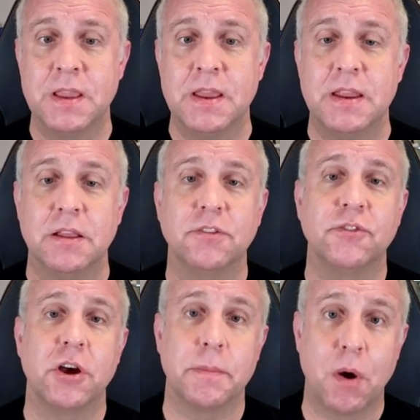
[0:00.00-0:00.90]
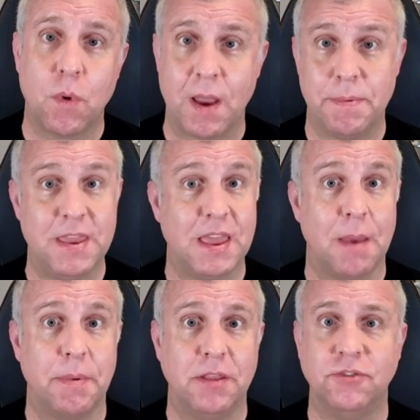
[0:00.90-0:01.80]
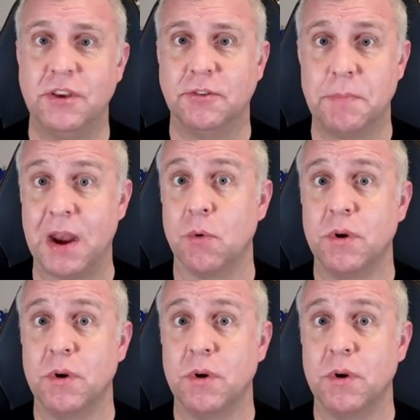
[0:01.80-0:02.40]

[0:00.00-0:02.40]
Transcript: Now let's talk about why PCAP NG is better.